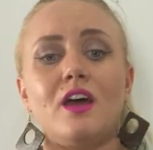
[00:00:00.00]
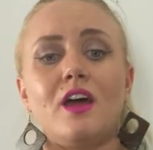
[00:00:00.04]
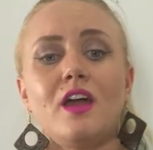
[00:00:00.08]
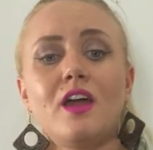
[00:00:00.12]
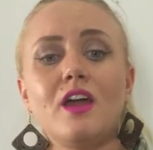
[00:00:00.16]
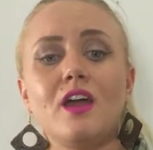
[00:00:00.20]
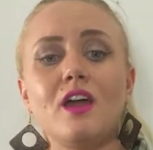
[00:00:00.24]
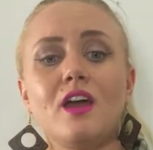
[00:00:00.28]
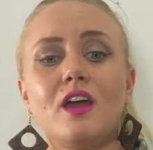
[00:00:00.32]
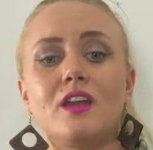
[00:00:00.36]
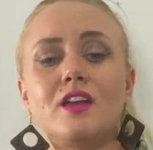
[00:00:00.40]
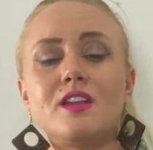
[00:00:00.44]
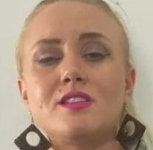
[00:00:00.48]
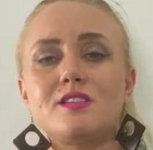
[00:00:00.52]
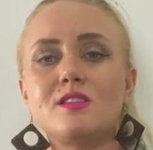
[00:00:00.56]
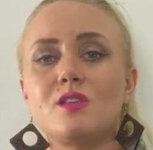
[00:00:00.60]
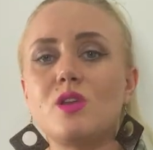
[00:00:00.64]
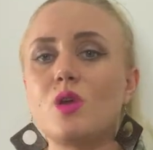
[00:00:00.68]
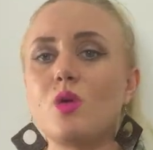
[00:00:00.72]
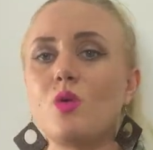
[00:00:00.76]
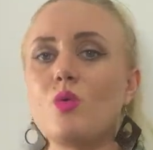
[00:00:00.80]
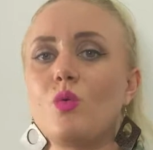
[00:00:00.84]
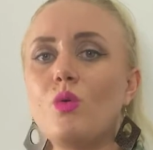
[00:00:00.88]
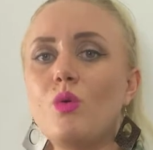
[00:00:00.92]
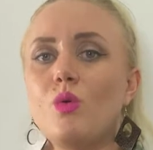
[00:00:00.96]
And it's
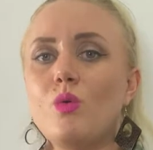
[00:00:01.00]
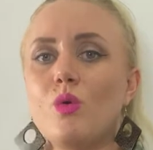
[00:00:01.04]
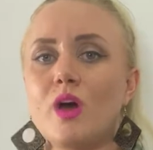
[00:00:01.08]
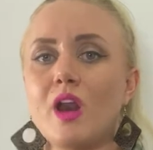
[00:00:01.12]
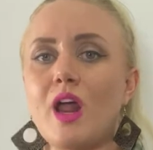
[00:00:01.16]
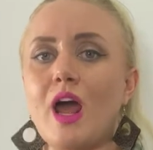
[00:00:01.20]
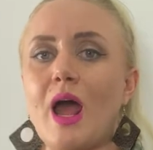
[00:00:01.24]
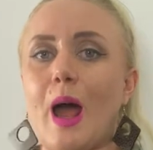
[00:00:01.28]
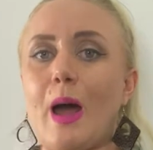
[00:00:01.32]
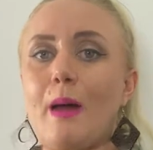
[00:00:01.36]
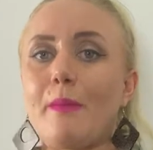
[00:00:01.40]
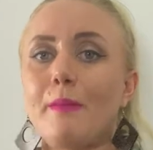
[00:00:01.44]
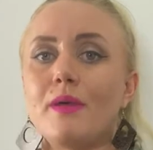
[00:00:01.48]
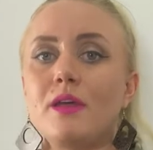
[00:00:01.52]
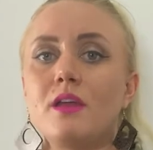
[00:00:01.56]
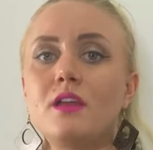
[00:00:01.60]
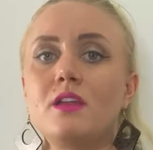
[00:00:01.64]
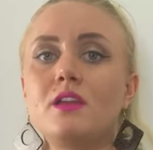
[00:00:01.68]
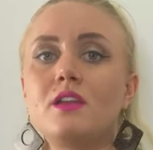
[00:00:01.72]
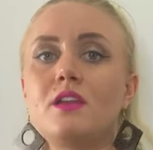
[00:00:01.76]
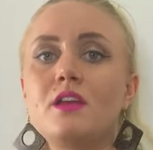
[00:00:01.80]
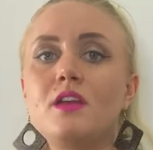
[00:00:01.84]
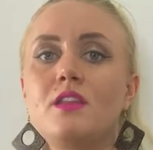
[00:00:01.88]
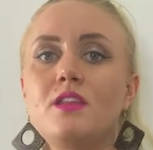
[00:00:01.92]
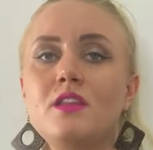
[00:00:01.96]
like, well, what
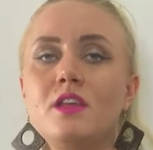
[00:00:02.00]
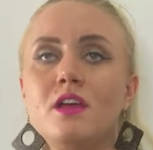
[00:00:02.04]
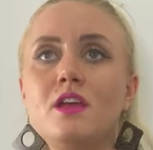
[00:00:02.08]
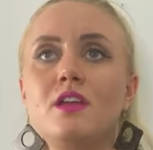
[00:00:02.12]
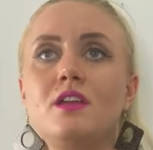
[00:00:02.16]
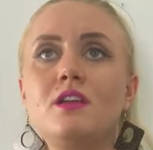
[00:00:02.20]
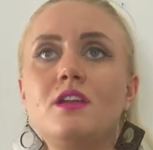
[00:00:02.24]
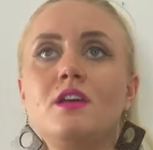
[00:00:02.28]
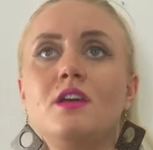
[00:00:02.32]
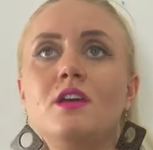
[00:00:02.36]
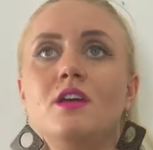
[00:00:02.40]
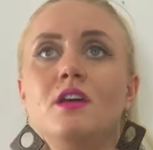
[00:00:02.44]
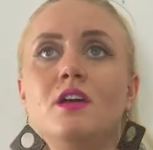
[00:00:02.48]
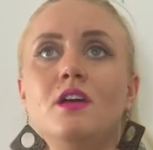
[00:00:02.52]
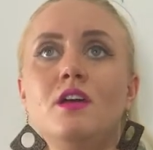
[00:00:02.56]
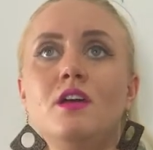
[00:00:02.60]
happened? And then